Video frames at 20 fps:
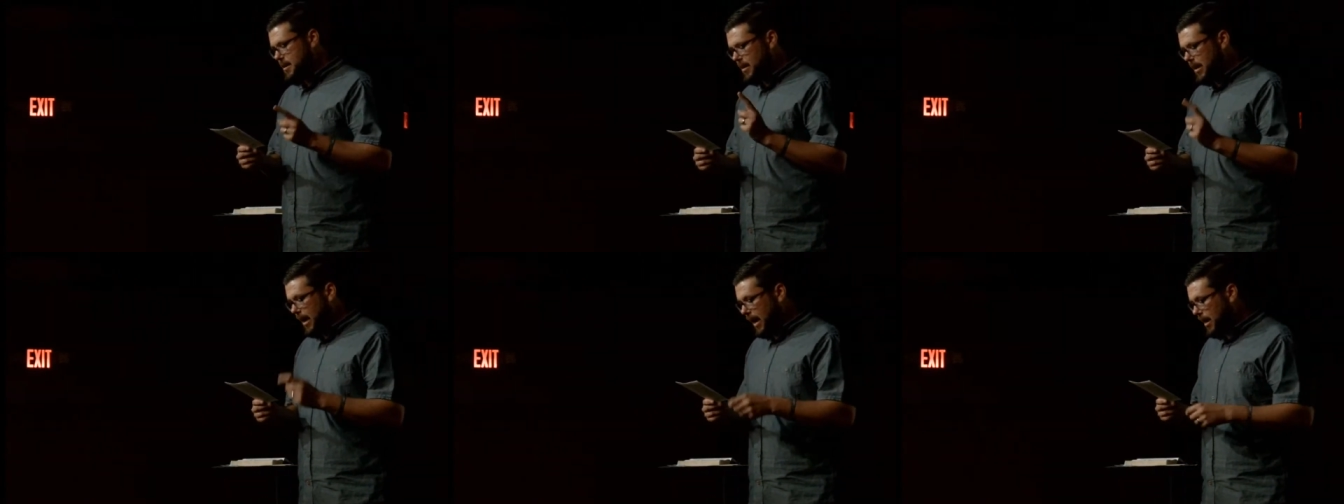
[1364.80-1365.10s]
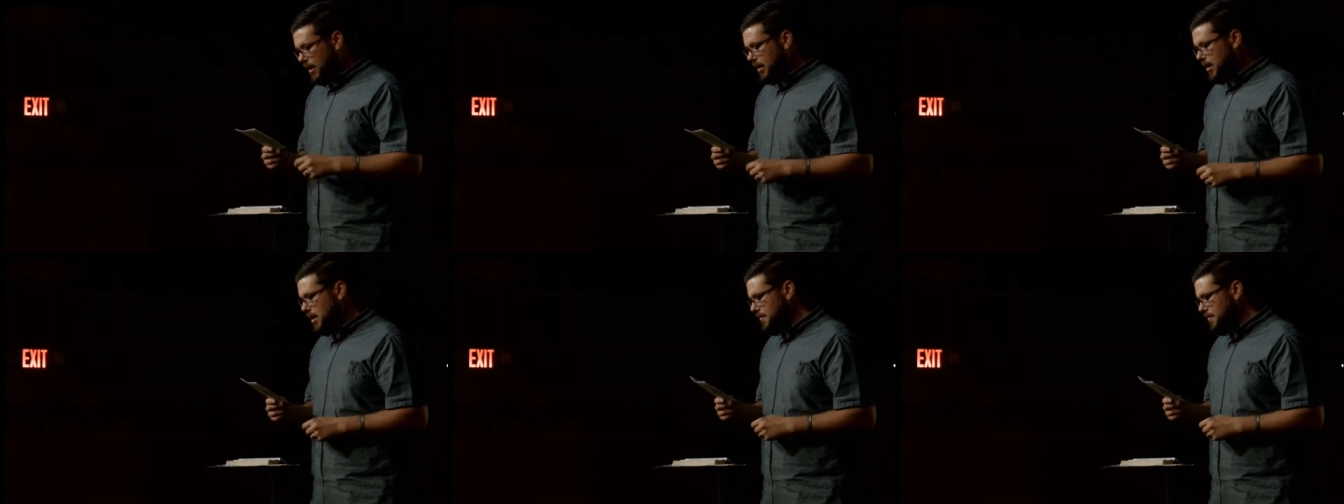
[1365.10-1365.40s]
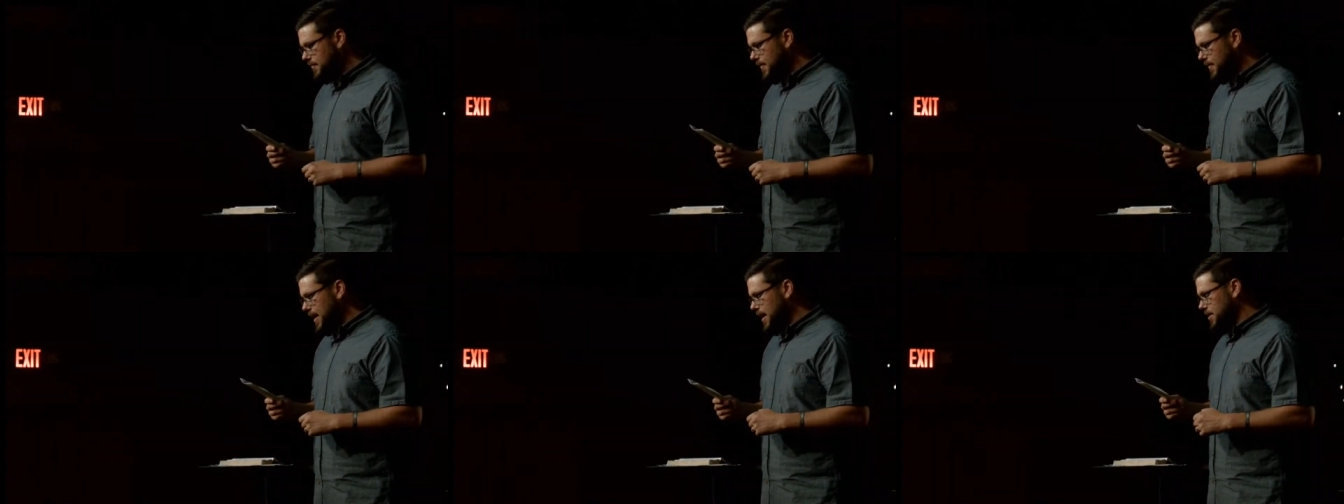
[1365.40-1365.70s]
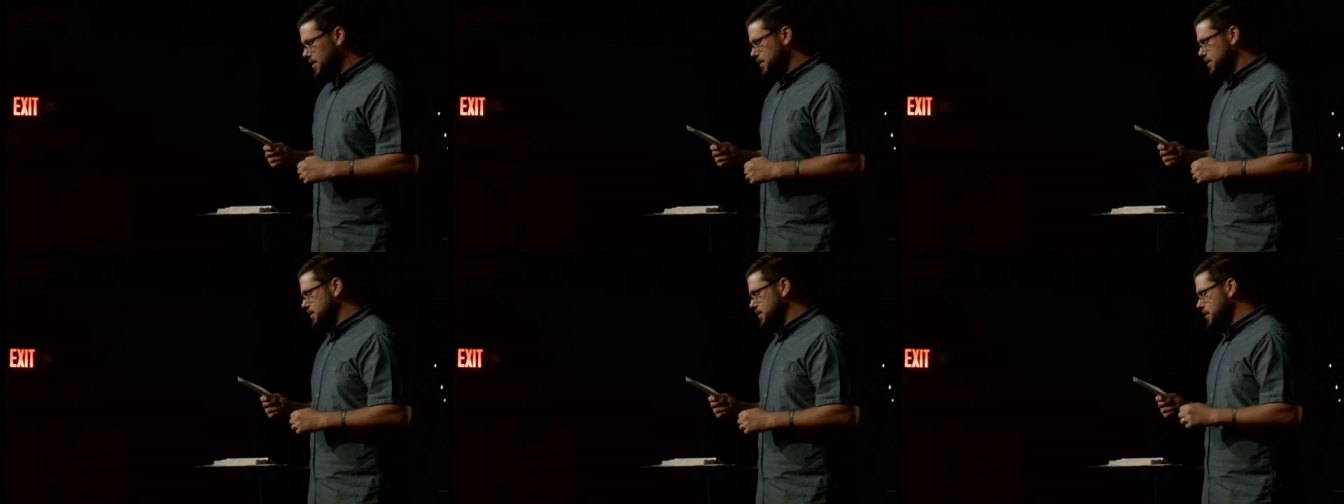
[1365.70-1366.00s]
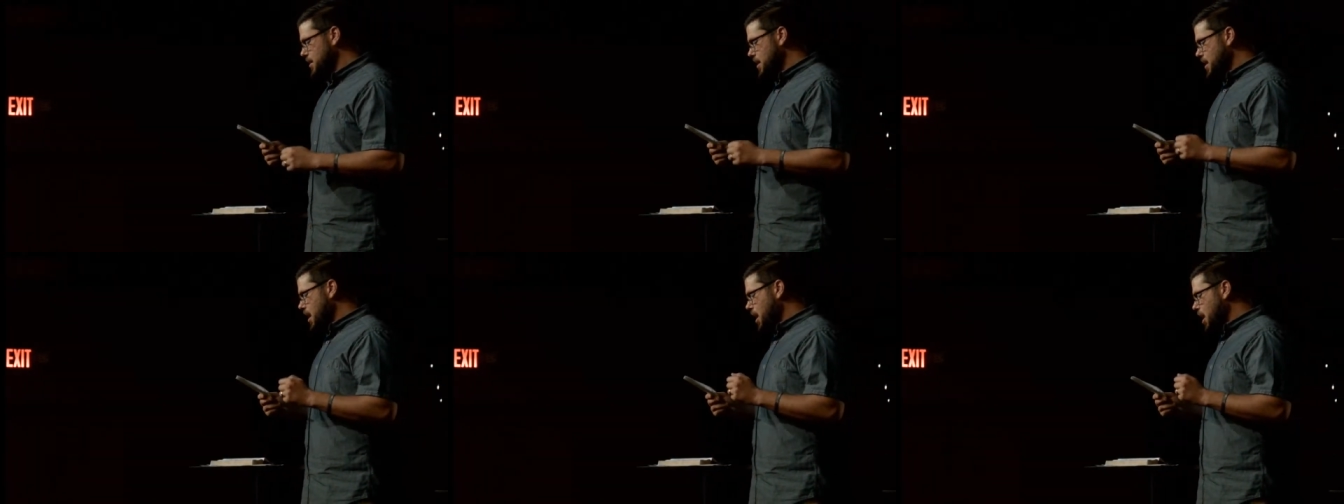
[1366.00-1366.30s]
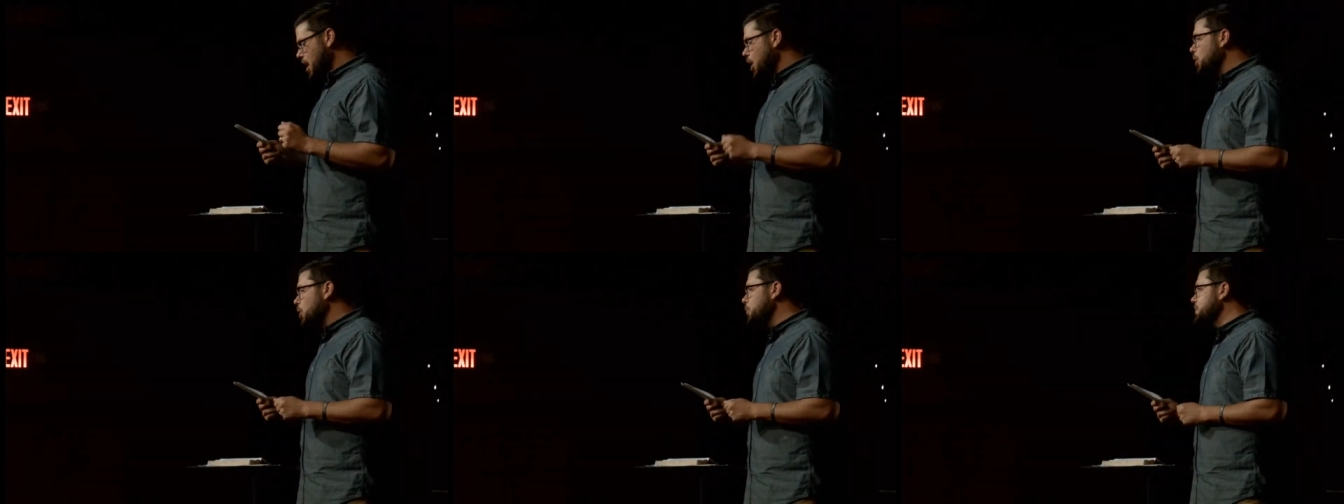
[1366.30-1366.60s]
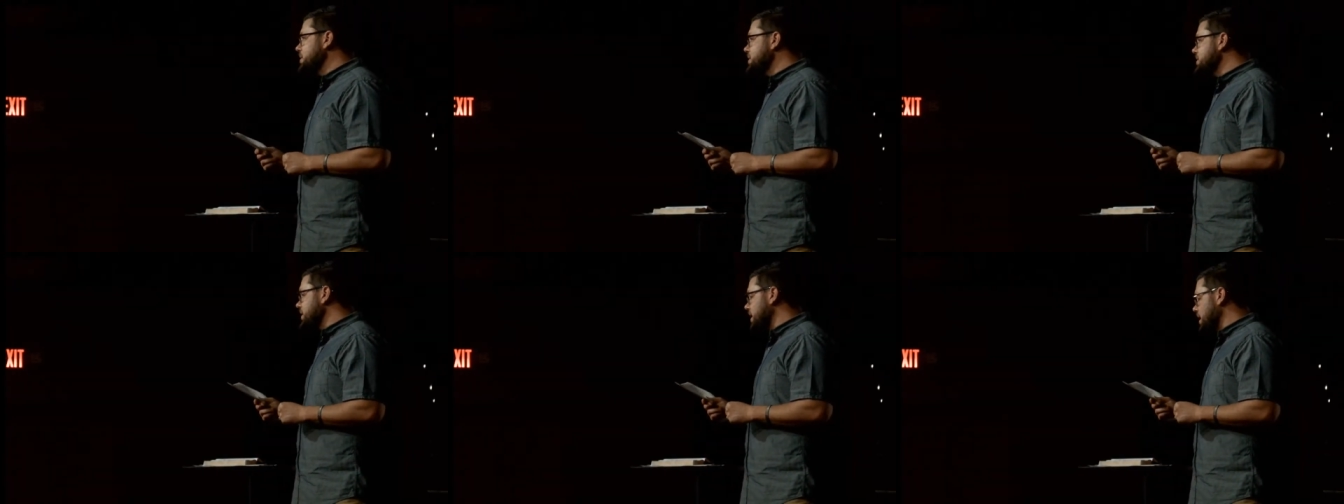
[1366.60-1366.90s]
God our Father
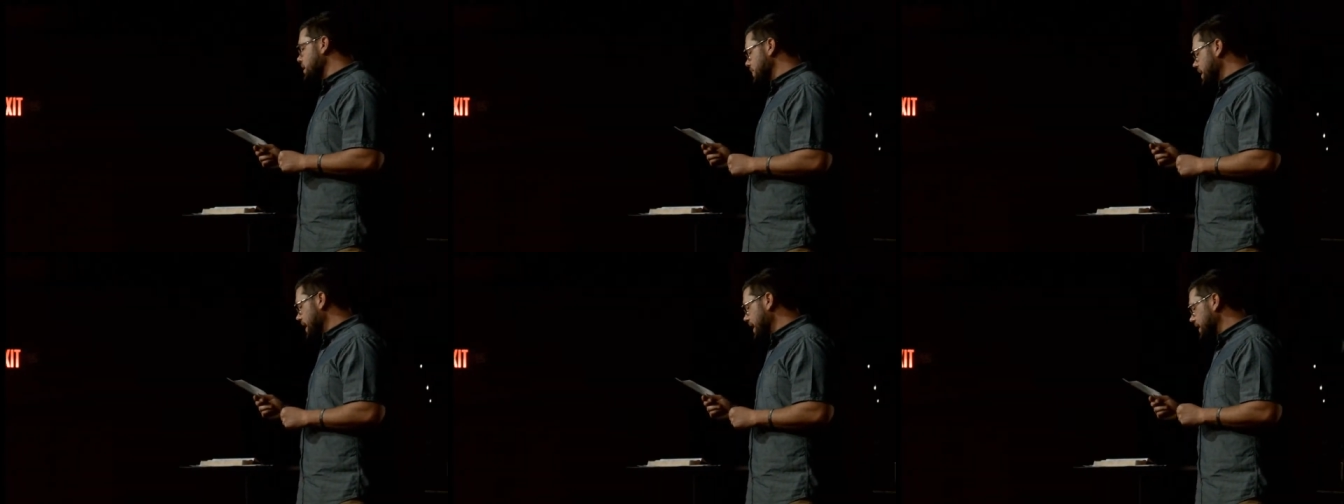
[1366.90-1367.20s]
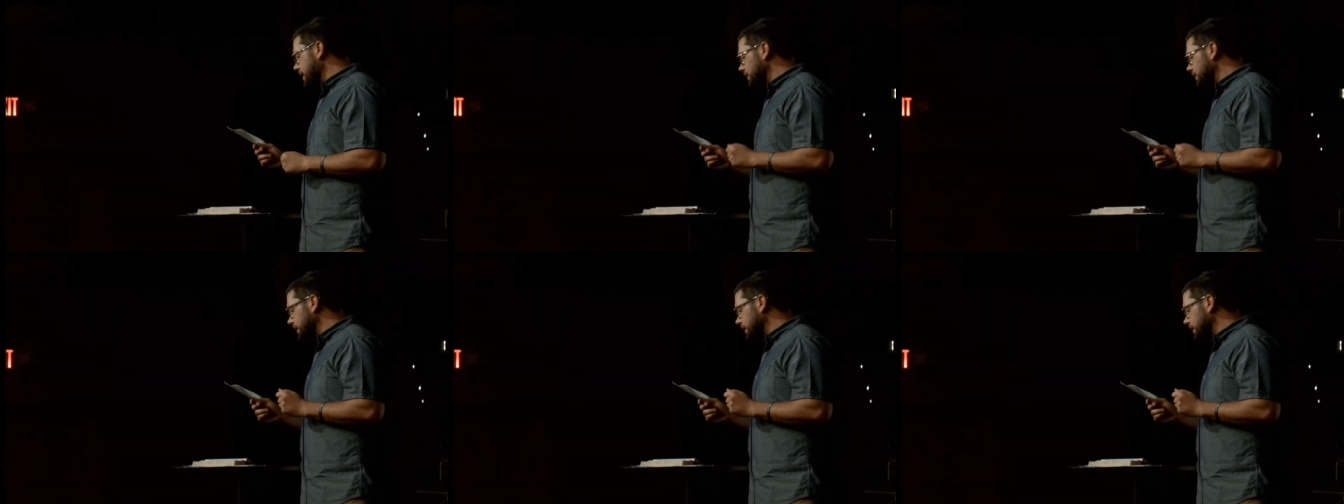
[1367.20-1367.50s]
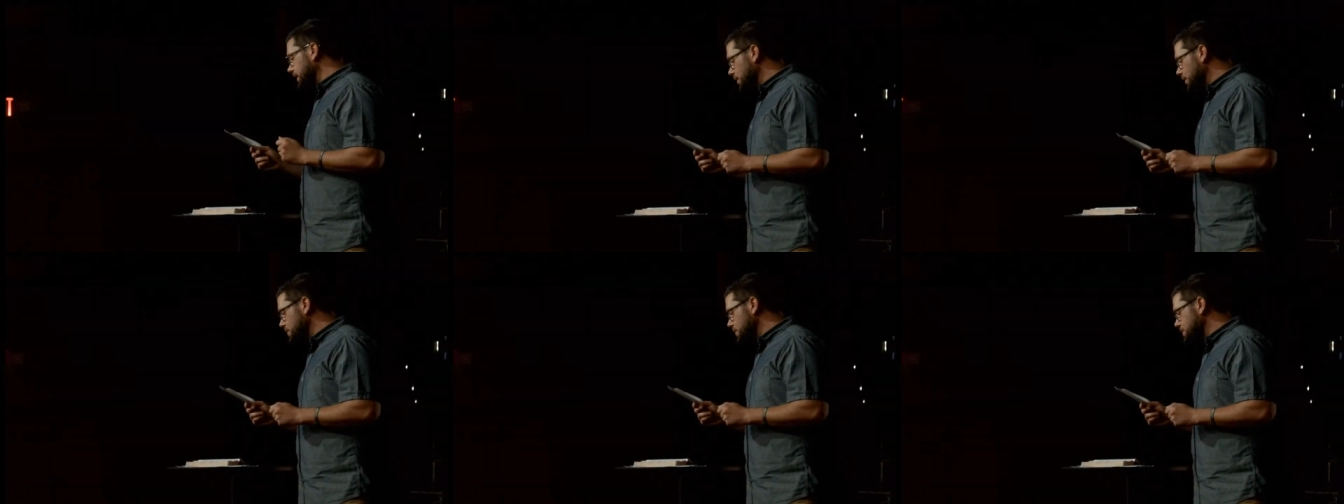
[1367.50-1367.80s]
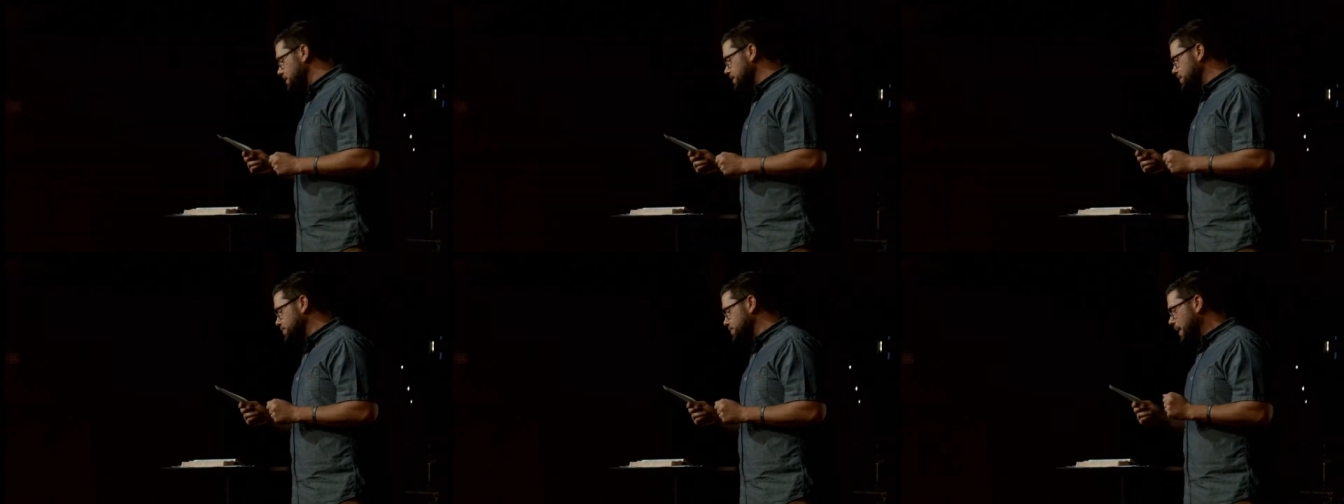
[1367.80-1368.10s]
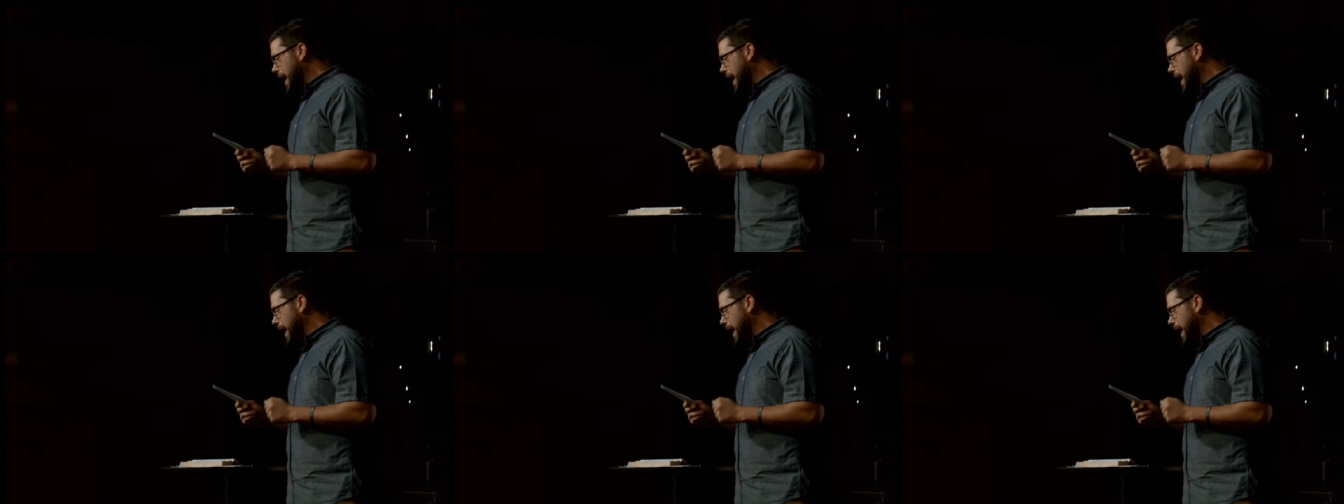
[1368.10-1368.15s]
opens up and allows us